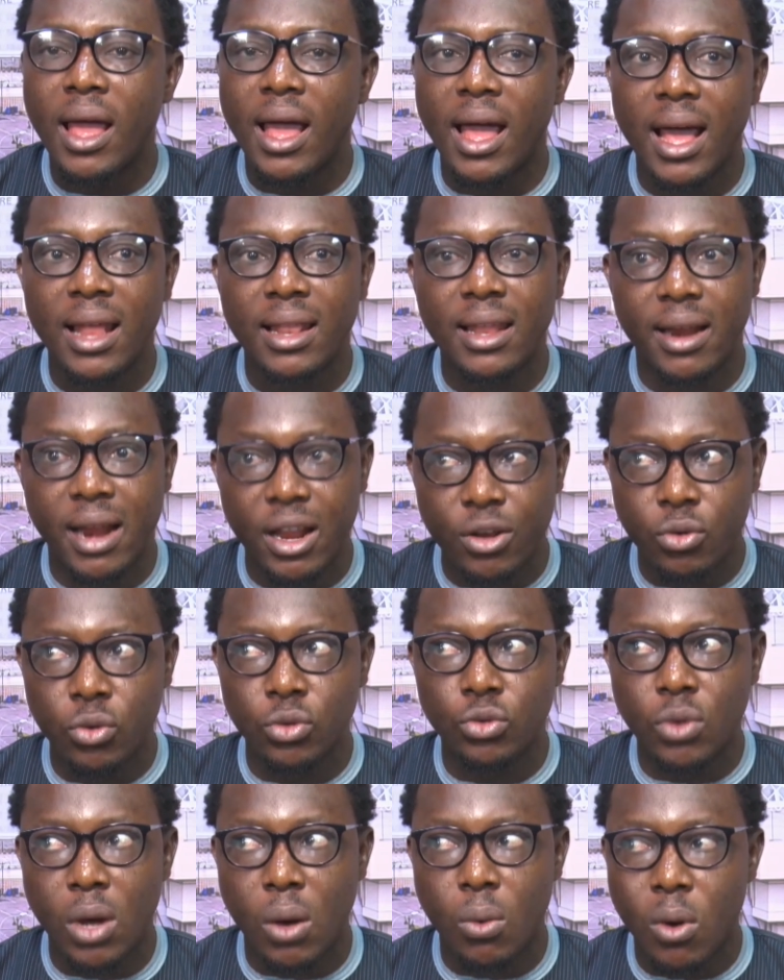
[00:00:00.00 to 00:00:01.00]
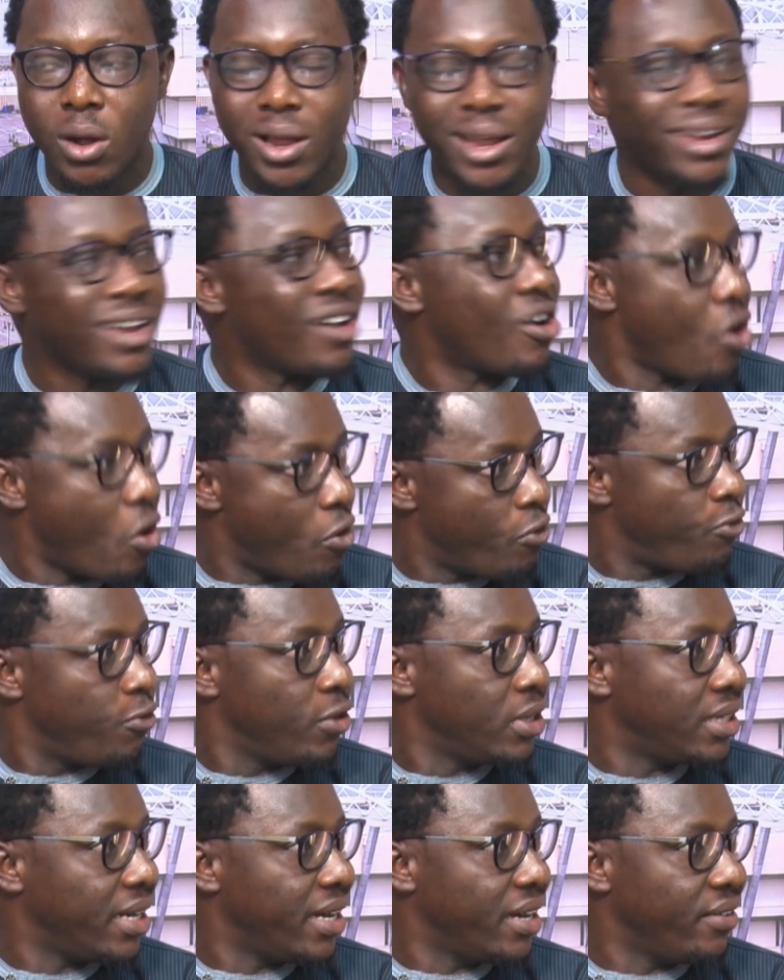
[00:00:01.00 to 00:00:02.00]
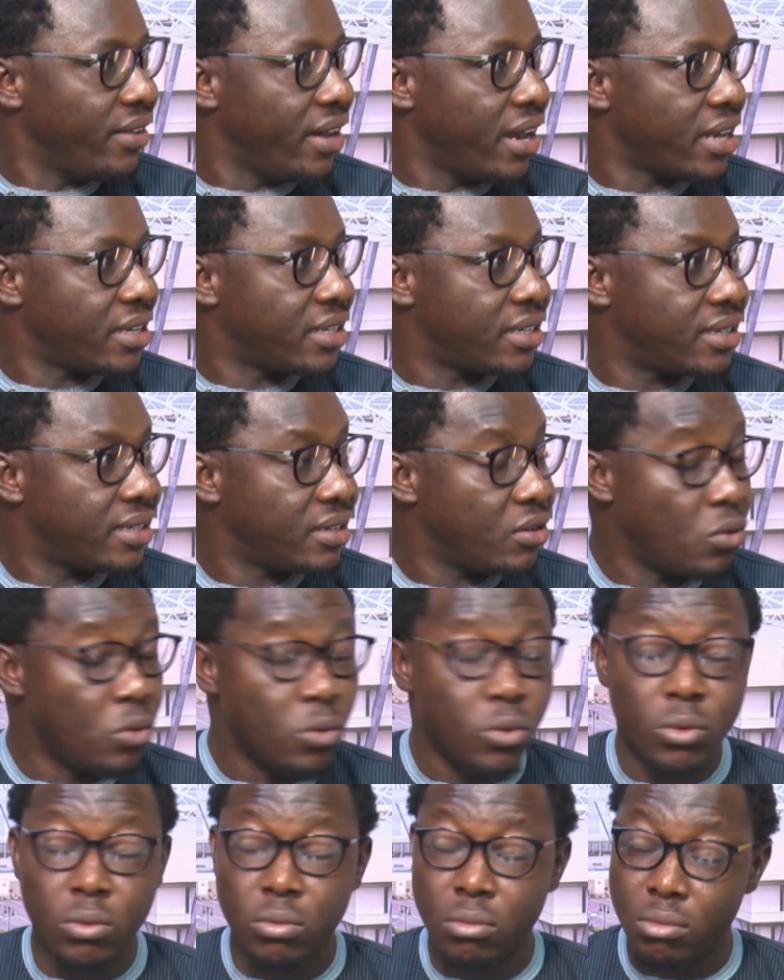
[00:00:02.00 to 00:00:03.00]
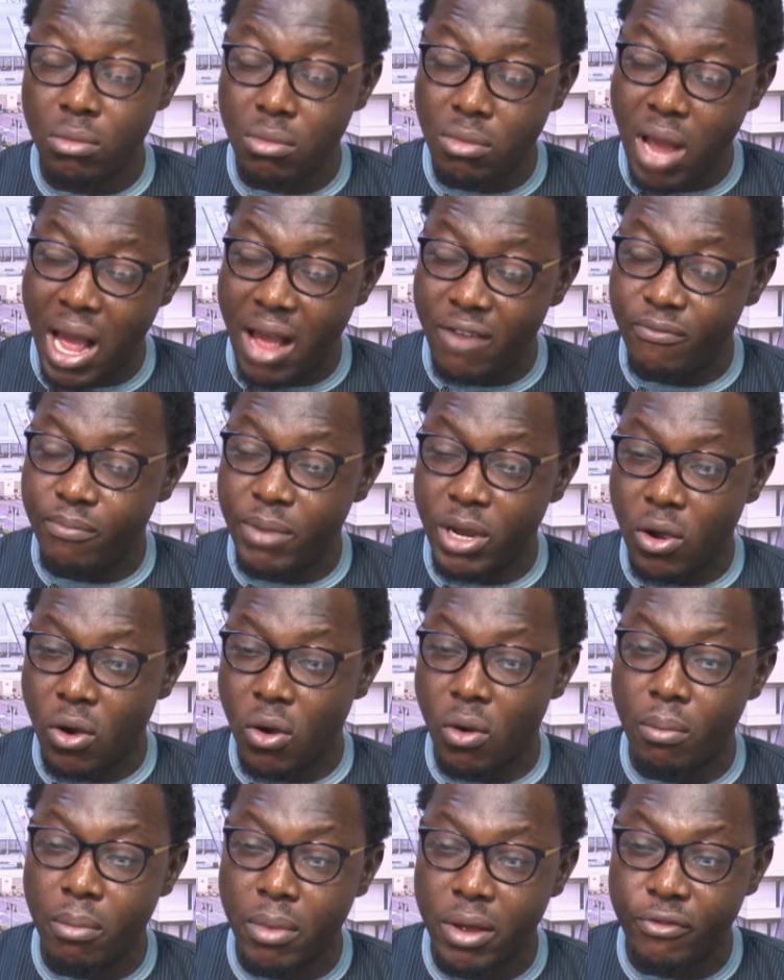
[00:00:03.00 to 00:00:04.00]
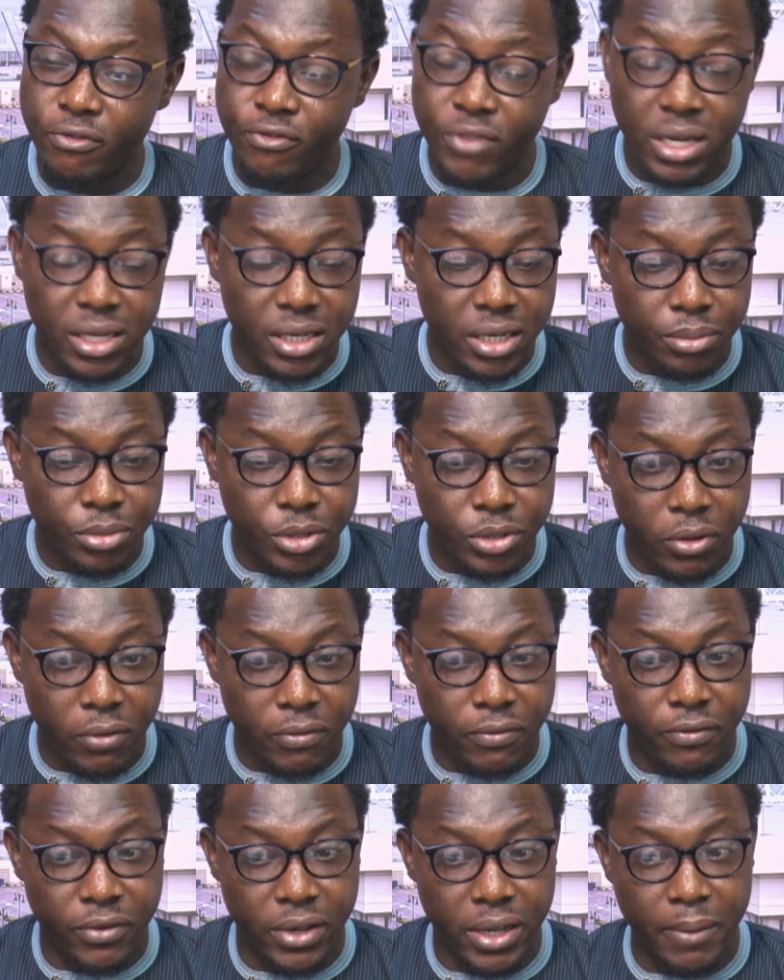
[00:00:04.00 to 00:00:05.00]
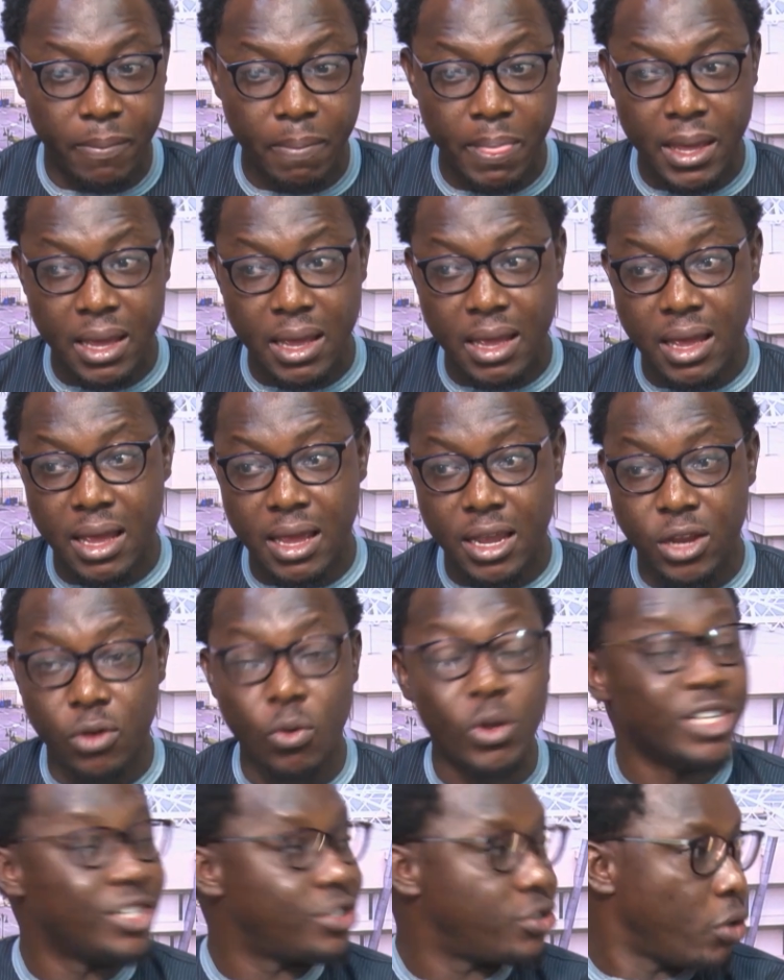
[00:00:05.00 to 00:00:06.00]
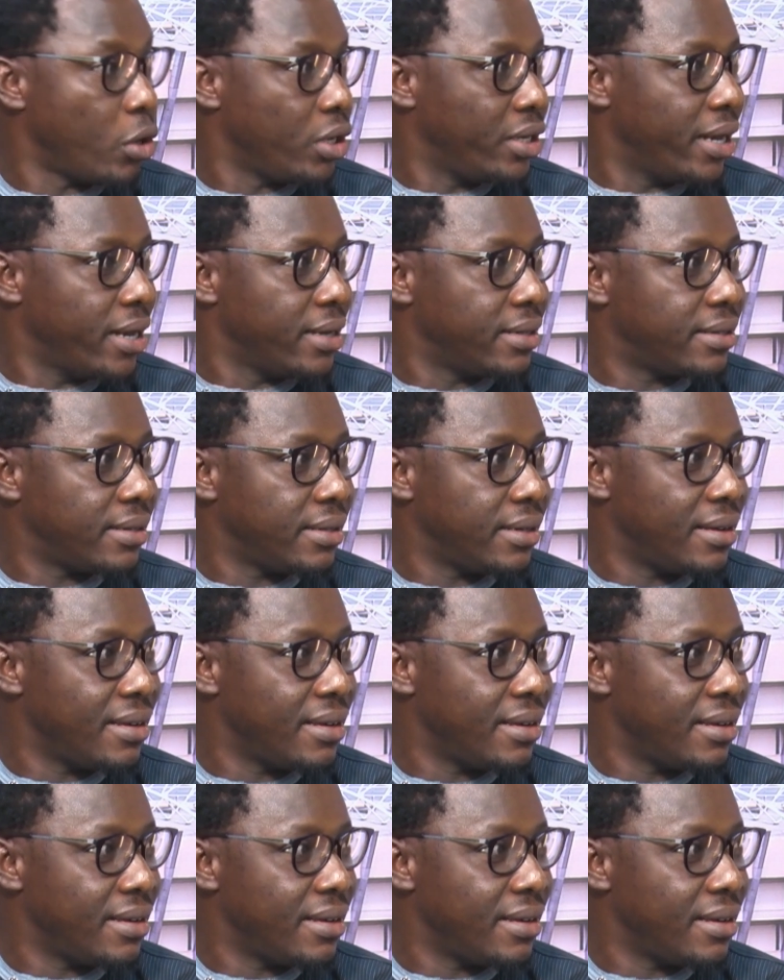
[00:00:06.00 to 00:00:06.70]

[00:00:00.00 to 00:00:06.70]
And there are those who are working in conflict areas who have become victims of, you know, insurgency.